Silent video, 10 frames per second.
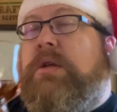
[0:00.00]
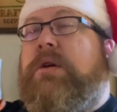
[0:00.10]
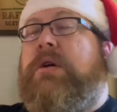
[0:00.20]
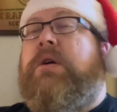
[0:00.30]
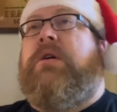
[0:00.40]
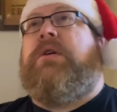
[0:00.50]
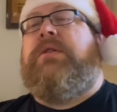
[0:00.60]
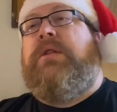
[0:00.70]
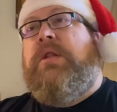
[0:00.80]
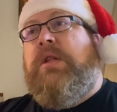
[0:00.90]
Oh,
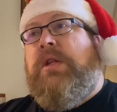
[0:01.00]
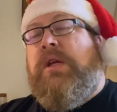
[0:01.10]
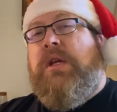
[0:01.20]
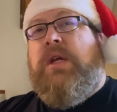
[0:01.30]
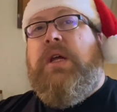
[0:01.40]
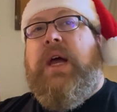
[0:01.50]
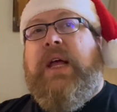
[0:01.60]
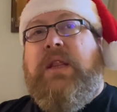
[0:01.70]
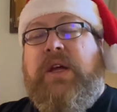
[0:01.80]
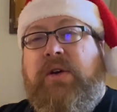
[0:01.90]
I
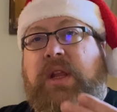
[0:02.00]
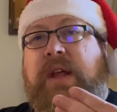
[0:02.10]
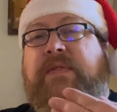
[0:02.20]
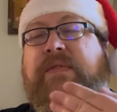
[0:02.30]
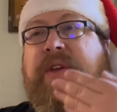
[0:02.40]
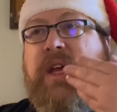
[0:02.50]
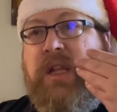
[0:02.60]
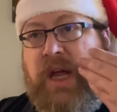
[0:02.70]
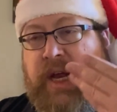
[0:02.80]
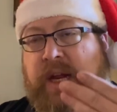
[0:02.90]
literally feel
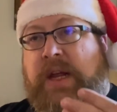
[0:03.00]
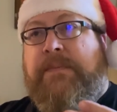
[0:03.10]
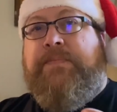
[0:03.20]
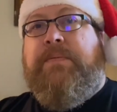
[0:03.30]
like